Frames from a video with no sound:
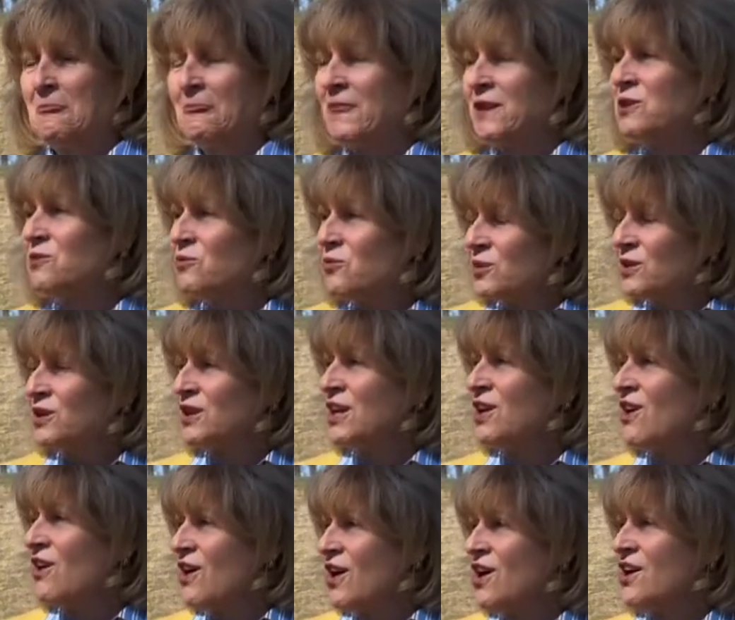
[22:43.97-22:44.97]
You really
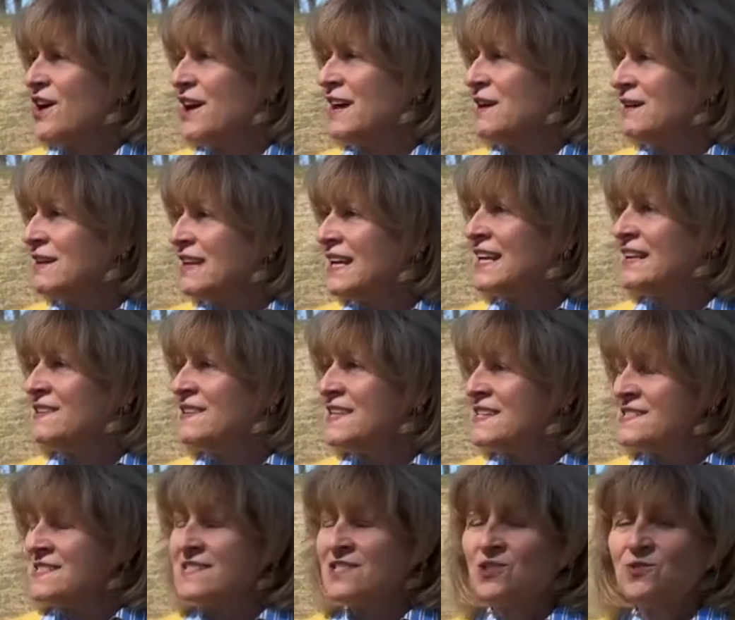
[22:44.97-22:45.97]
are, and
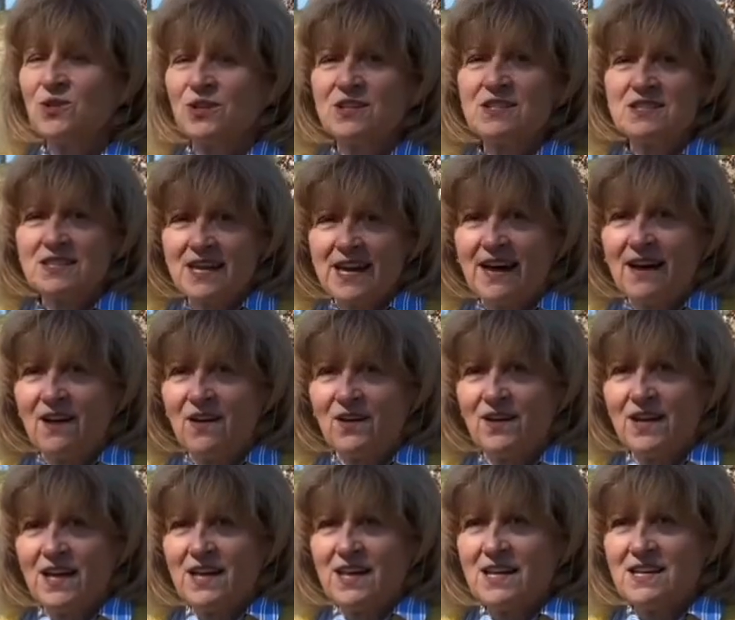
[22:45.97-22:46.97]
this, you can tell,
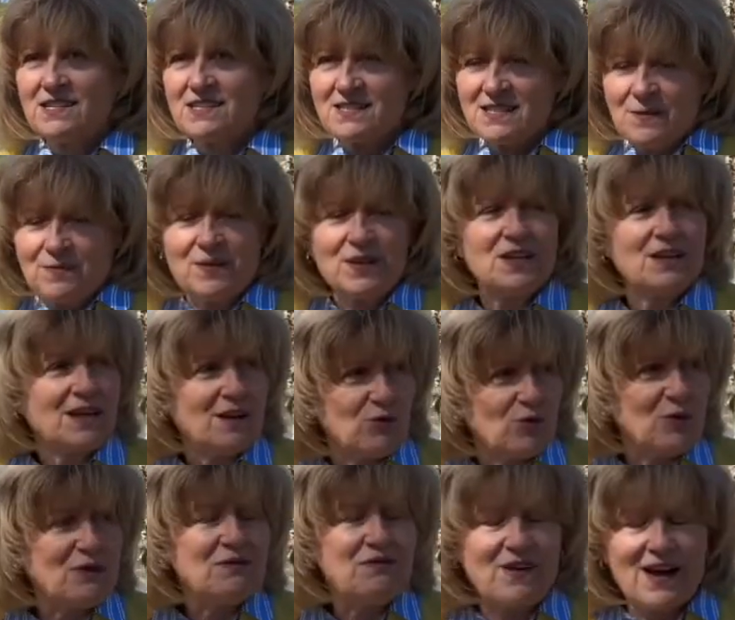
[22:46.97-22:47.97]
is something that
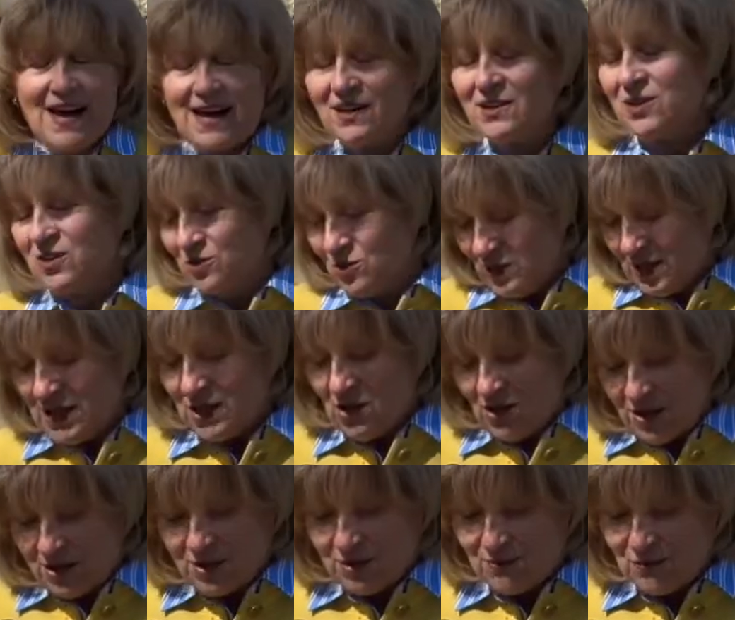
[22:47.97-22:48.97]
we value in
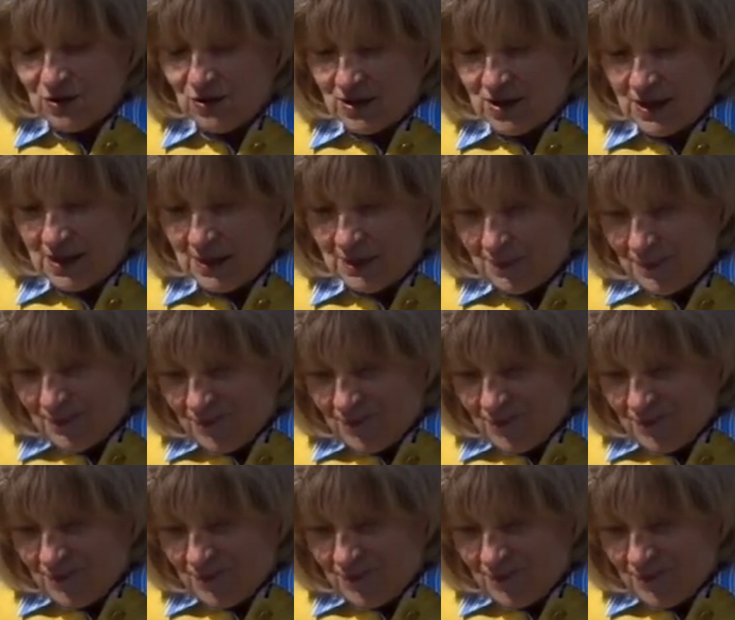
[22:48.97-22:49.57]
our community.